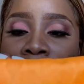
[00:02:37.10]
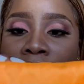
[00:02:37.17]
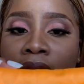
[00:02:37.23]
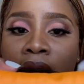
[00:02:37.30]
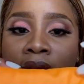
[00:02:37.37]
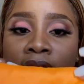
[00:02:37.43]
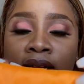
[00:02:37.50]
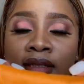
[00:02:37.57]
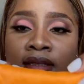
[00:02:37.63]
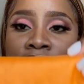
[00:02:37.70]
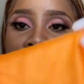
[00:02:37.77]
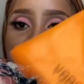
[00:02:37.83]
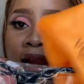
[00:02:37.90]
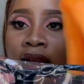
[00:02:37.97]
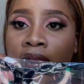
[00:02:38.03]
and
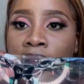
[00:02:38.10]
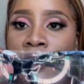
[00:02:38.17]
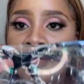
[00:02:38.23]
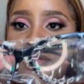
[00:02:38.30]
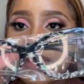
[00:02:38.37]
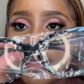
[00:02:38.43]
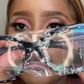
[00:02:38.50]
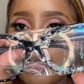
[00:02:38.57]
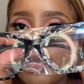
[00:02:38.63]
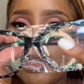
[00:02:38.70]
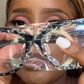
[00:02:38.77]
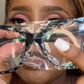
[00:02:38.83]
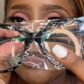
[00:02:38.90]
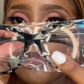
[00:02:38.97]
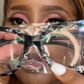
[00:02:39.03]
I love that
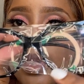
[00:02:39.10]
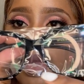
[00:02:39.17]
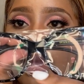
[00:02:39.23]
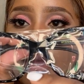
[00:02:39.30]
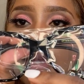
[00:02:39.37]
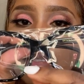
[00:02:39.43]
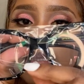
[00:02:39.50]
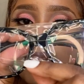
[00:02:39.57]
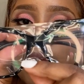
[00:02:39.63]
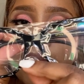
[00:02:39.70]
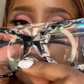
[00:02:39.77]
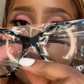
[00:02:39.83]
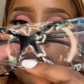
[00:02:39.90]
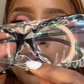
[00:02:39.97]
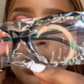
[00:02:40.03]
each pair has
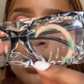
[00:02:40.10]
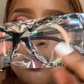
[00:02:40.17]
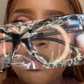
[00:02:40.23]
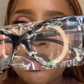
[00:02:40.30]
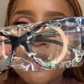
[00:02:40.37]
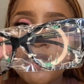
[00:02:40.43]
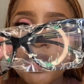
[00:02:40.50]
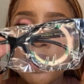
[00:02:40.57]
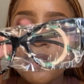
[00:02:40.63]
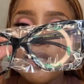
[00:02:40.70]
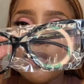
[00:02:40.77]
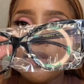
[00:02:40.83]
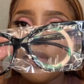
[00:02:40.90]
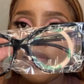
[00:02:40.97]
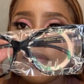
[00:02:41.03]
like a
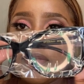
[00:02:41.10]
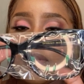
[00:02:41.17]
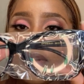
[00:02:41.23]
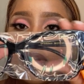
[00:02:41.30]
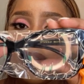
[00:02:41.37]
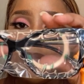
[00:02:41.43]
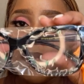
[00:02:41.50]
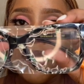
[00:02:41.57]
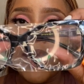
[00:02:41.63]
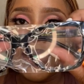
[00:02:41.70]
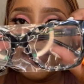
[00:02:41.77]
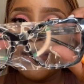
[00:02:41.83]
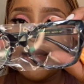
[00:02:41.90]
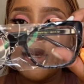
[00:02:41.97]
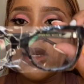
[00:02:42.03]
protective
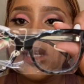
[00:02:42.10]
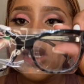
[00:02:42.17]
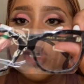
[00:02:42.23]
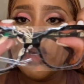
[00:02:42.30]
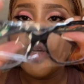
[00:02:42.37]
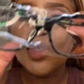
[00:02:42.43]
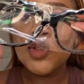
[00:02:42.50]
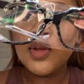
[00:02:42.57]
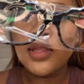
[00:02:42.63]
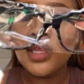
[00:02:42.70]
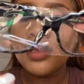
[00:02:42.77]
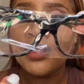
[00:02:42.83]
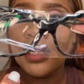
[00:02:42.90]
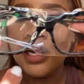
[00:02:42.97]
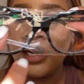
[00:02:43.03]
plastic so
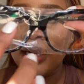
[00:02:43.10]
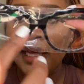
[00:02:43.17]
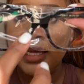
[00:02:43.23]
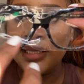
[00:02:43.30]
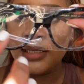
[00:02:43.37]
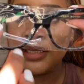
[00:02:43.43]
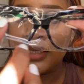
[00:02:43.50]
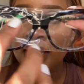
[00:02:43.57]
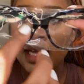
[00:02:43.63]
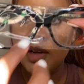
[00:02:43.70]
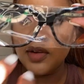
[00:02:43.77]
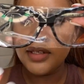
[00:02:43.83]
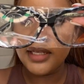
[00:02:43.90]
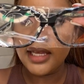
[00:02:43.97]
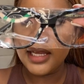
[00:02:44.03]
that the lens
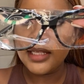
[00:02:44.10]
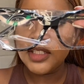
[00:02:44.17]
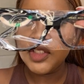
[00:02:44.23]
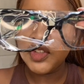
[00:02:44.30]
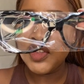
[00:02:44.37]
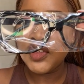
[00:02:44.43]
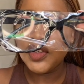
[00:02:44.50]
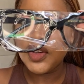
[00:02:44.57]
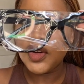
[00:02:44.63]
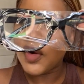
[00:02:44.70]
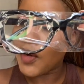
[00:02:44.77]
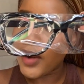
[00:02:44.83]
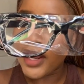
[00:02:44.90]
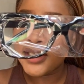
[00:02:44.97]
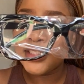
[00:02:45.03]
cannot get
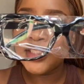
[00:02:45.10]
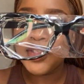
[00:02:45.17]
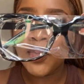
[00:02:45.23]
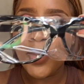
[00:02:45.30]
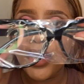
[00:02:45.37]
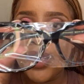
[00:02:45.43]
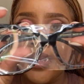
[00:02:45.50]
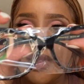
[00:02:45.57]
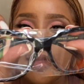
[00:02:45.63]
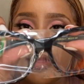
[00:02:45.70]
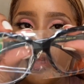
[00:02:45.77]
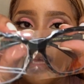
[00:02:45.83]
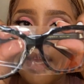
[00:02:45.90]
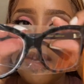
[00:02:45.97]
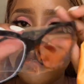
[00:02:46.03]
scratched or
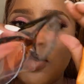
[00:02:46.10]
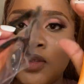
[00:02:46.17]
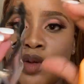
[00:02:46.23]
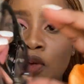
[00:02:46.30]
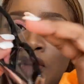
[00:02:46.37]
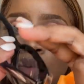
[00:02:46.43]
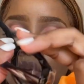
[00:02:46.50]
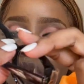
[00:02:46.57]
anything, so you